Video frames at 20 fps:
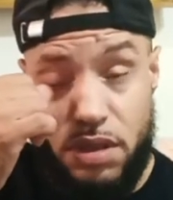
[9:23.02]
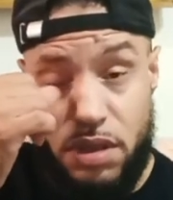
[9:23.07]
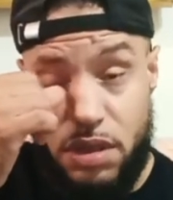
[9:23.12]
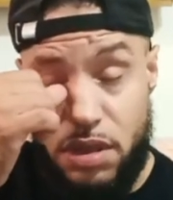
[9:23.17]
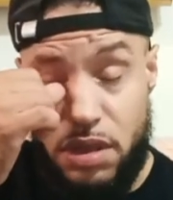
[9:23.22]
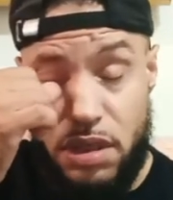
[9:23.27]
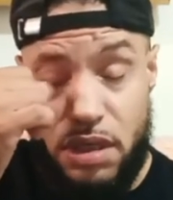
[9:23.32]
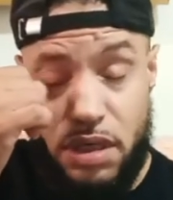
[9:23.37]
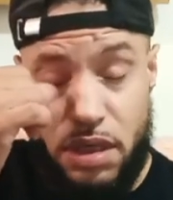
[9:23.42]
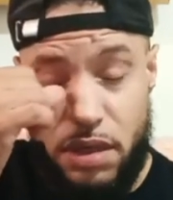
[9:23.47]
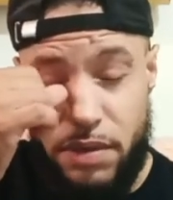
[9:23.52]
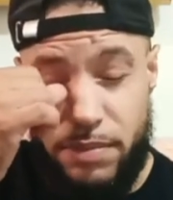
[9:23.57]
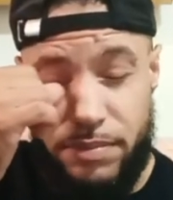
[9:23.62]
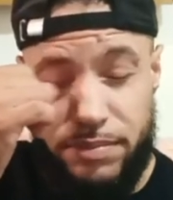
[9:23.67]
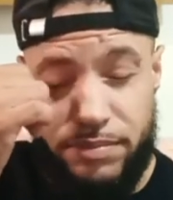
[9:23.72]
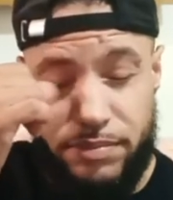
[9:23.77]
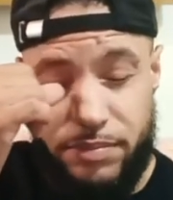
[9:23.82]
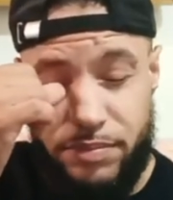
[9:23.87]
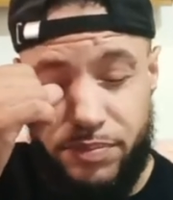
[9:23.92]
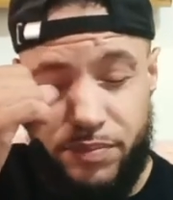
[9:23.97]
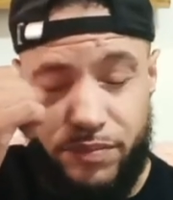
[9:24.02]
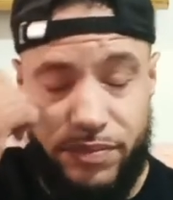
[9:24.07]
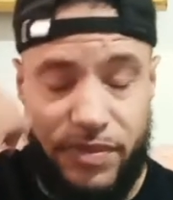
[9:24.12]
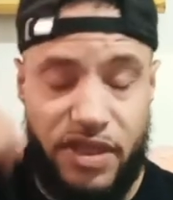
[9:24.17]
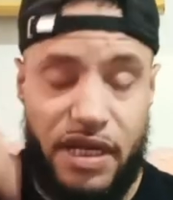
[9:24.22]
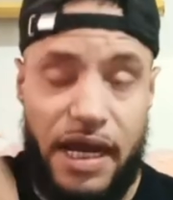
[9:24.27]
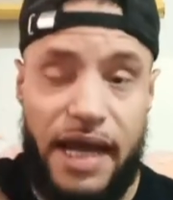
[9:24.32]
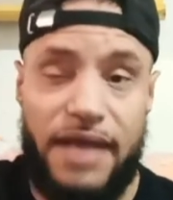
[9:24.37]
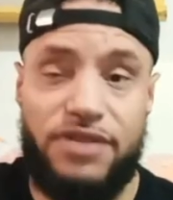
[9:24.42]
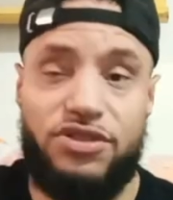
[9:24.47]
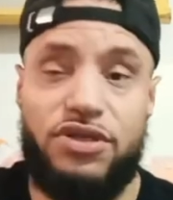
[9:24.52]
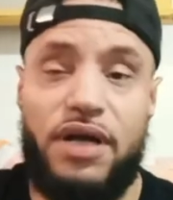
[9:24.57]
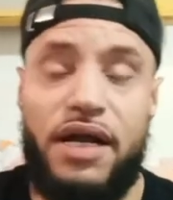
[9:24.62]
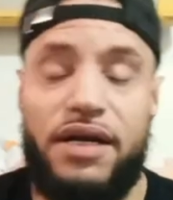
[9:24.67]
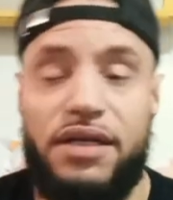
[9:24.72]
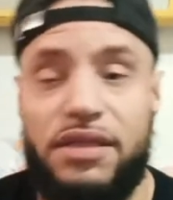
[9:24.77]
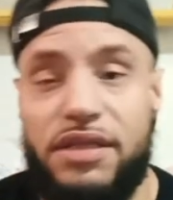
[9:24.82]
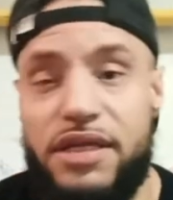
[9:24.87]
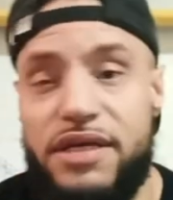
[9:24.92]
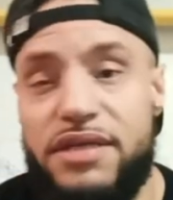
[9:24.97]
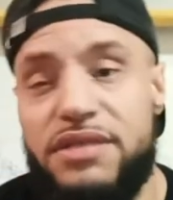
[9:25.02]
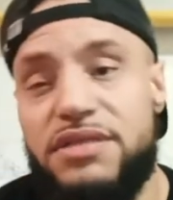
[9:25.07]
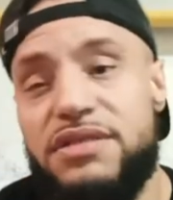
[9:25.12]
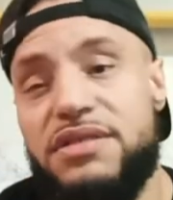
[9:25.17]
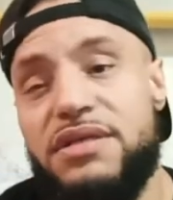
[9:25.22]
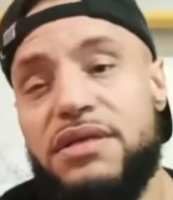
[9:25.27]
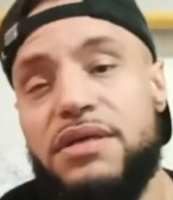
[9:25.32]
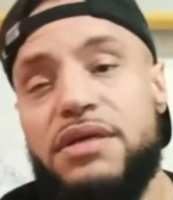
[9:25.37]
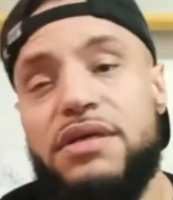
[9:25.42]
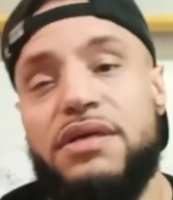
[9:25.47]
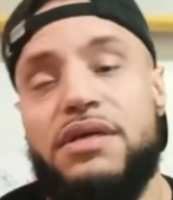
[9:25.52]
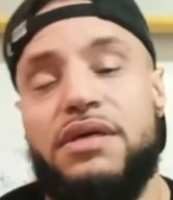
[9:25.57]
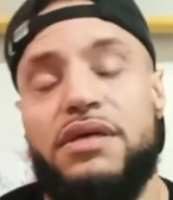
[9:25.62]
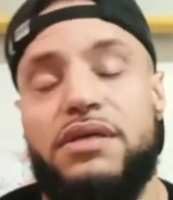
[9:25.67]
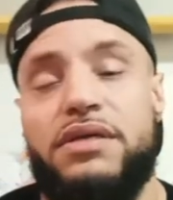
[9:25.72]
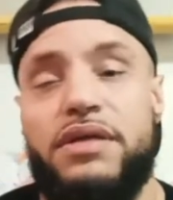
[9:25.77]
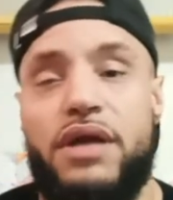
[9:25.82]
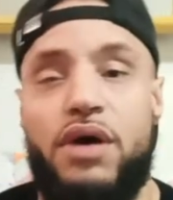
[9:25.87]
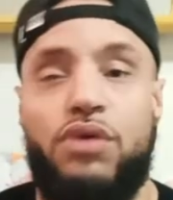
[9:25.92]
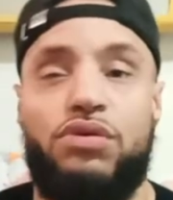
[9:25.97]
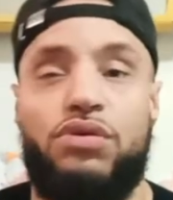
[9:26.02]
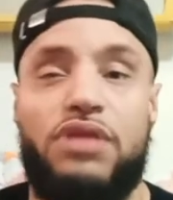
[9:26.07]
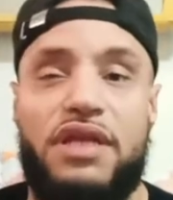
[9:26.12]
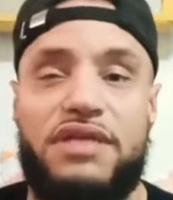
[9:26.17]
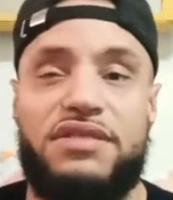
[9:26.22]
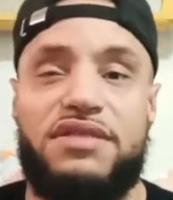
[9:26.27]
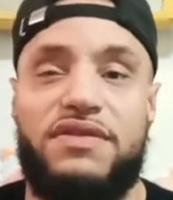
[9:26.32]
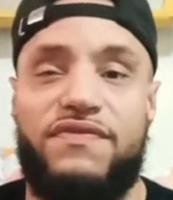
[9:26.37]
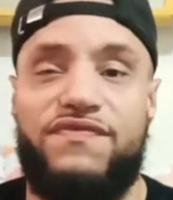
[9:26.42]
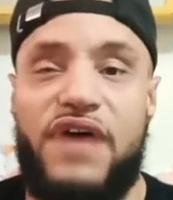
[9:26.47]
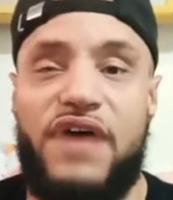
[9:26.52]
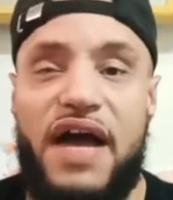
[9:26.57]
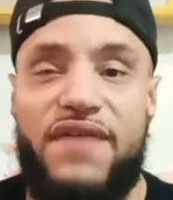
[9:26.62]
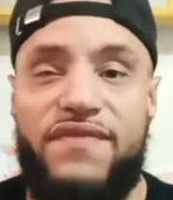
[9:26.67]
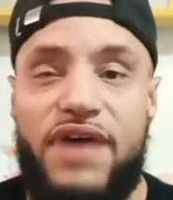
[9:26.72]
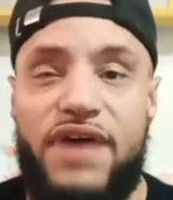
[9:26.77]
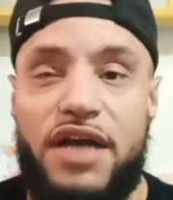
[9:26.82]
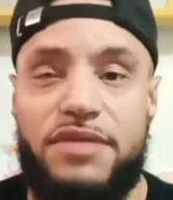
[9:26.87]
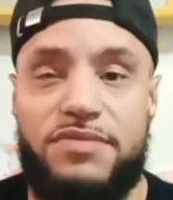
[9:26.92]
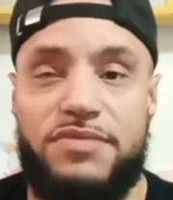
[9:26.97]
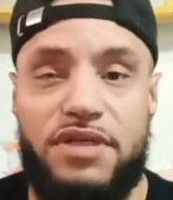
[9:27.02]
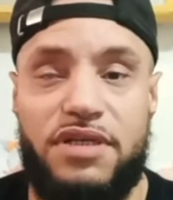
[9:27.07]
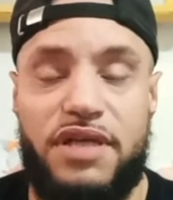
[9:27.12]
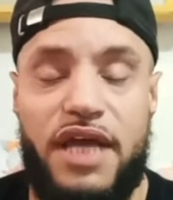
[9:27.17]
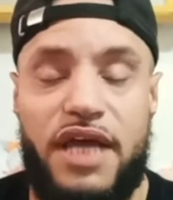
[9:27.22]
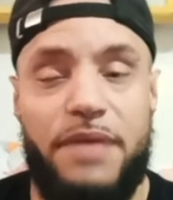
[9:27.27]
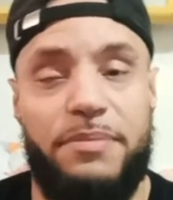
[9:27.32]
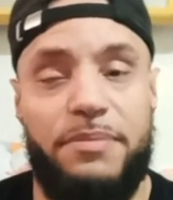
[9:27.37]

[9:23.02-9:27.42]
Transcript: um, I try to list no less than five items a day.